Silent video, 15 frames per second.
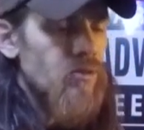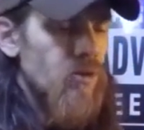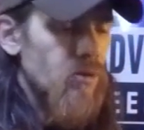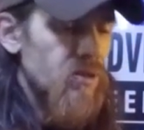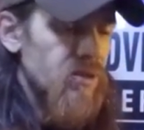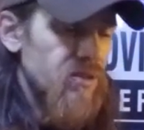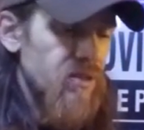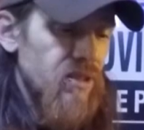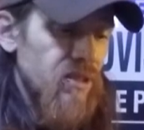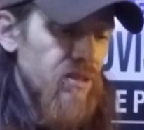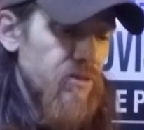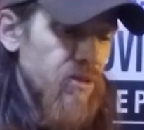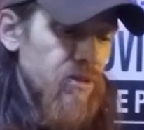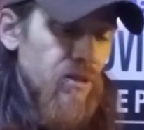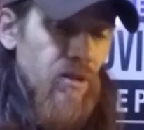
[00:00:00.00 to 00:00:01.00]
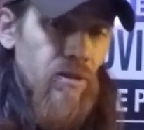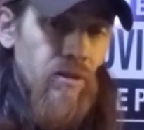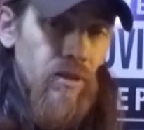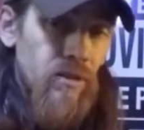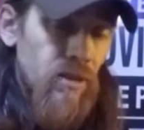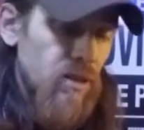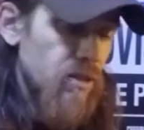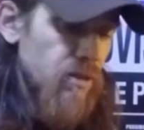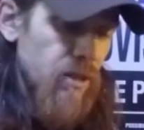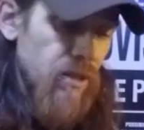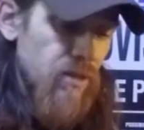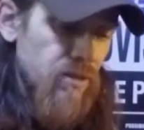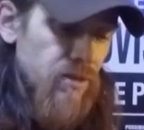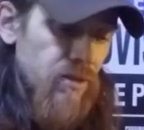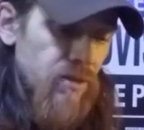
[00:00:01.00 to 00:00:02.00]
notice it at the target.
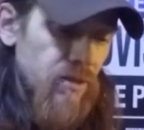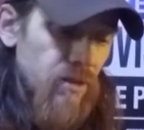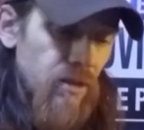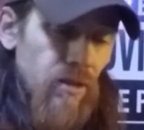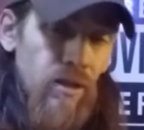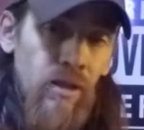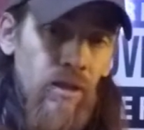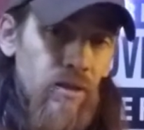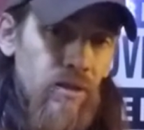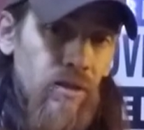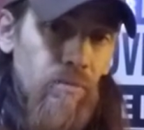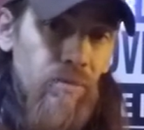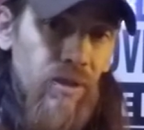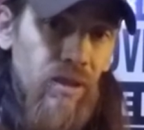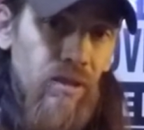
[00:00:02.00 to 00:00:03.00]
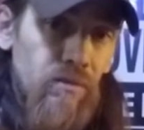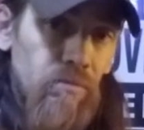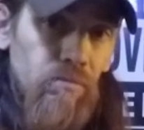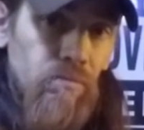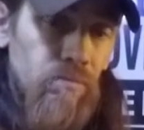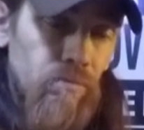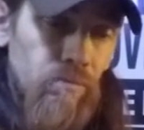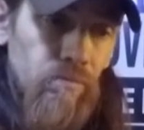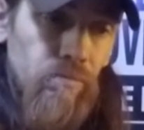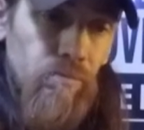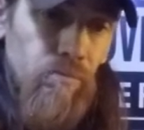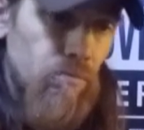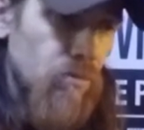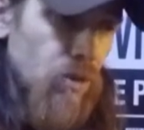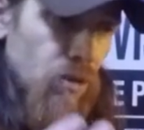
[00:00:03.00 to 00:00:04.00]
It's something,
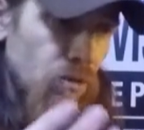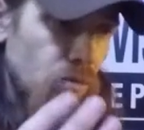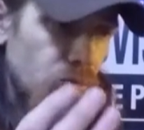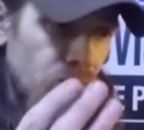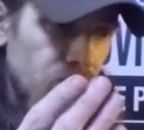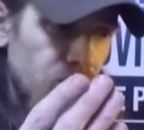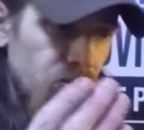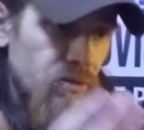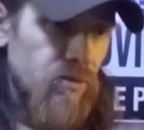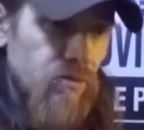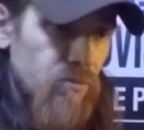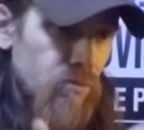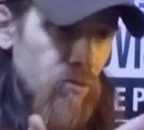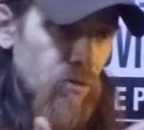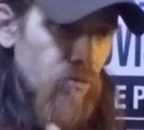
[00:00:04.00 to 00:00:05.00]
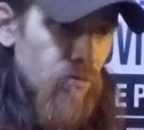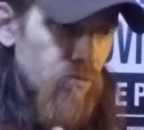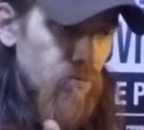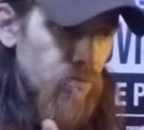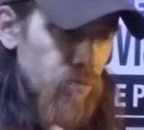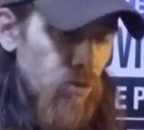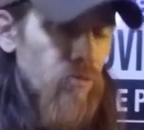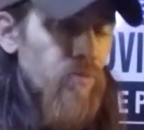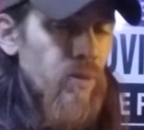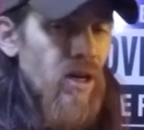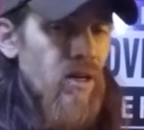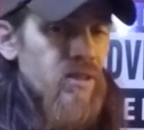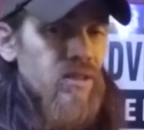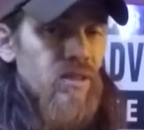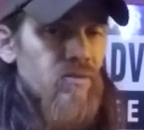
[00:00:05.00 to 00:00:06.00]
that's proof
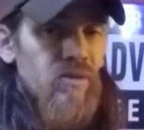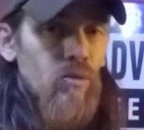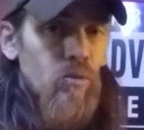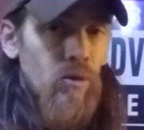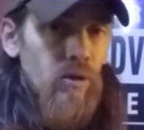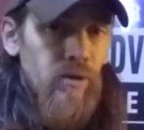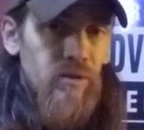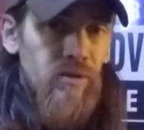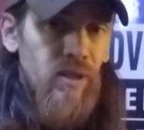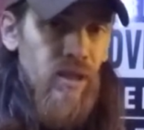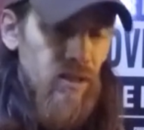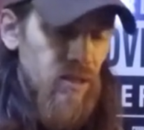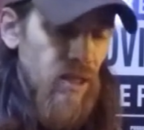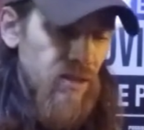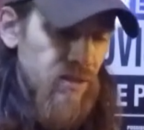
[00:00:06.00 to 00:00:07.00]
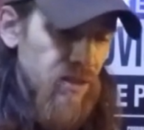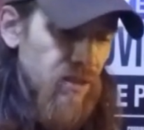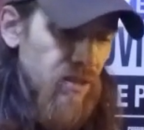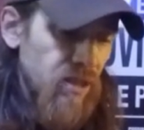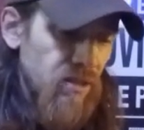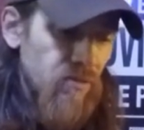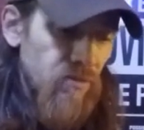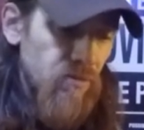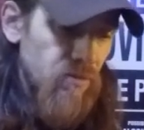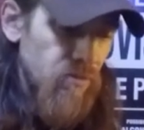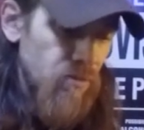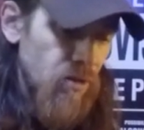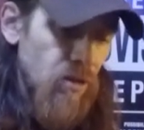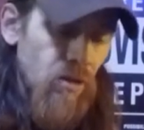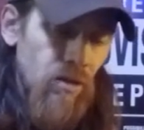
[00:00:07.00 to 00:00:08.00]
positive it works, indexing a knife
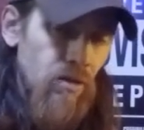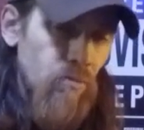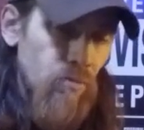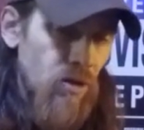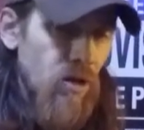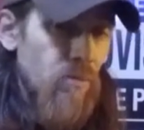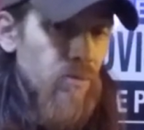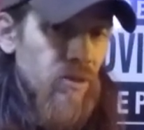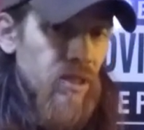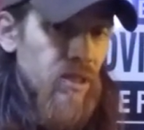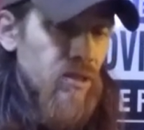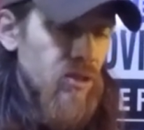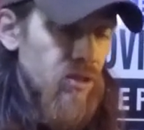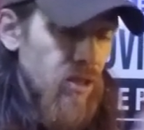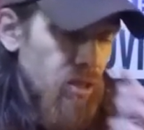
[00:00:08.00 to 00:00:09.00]
properly each